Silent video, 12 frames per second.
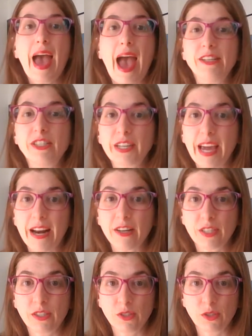
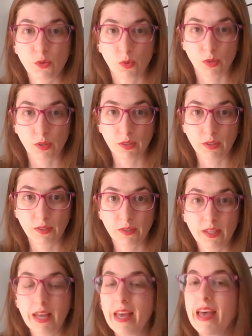educators in schools,
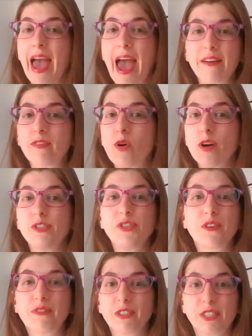and of course,
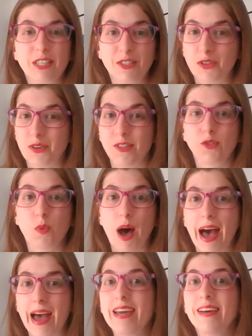university students.
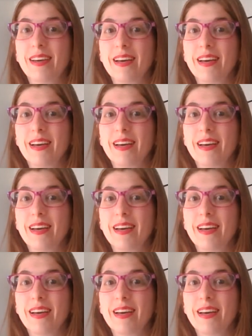Why?